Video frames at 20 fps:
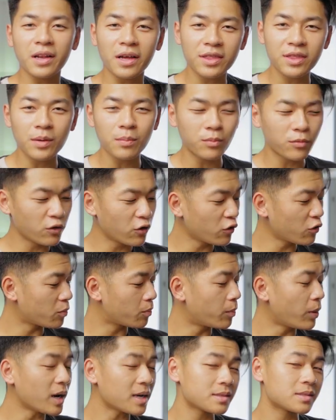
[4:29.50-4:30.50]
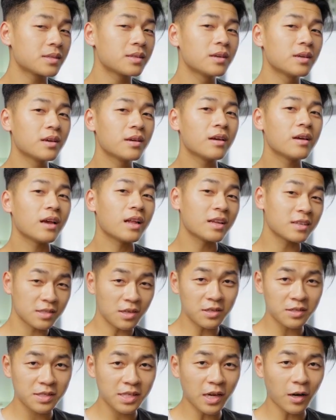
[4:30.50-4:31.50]
not the move, but It is
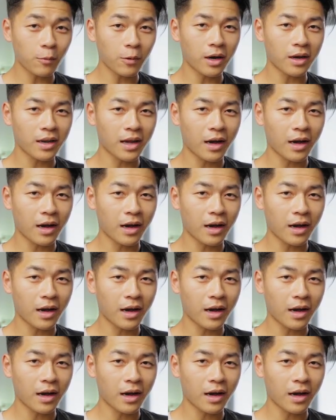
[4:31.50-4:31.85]
on sale right